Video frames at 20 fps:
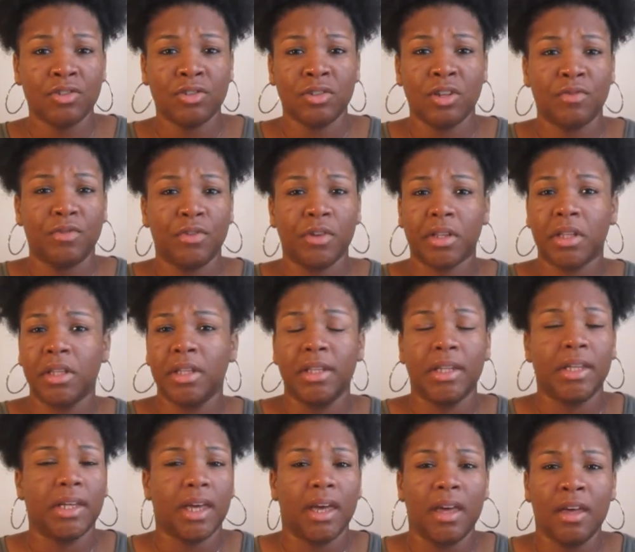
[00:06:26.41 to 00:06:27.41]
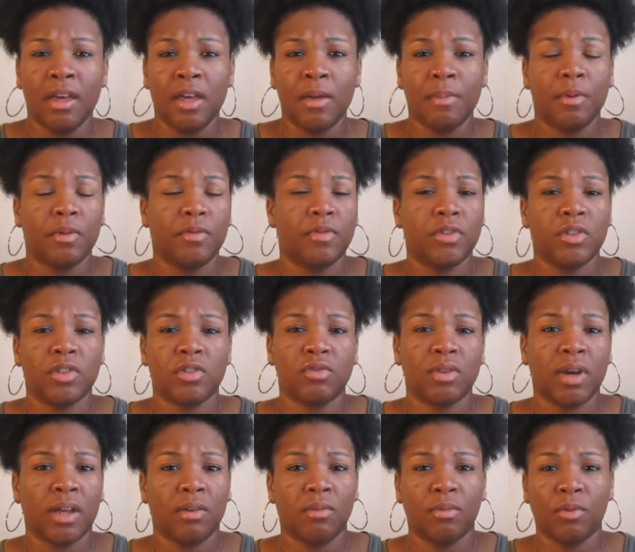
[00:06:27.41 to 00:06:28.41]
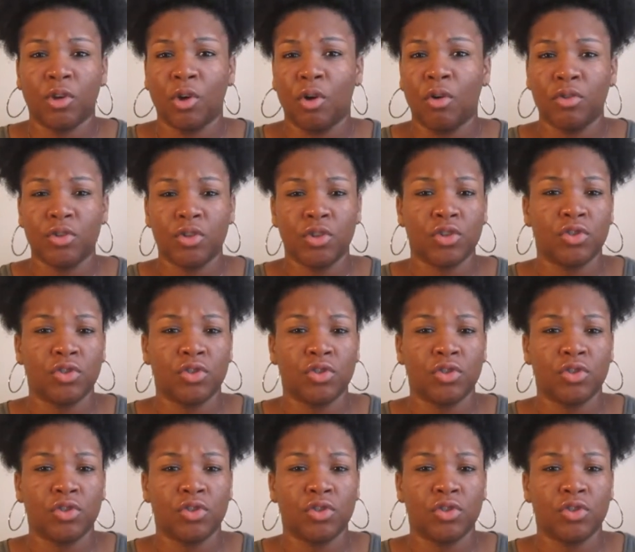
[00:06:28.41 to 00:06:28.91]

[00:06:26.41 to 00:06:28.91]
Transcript: you know, if you're cleaning up or if you're just trying to go to